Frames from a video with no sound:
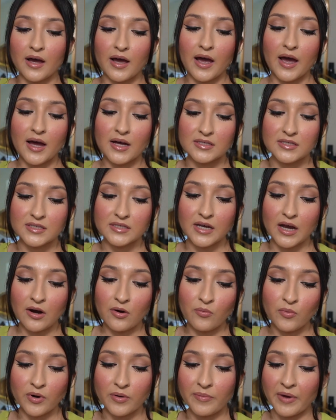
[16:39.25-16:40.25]
Hands
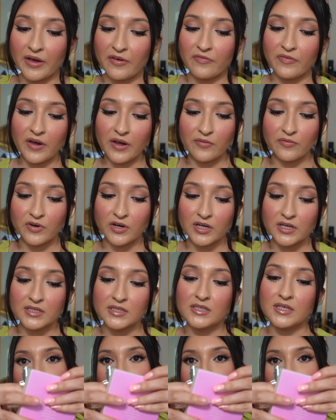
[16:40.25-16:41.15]
down, one of my favorites.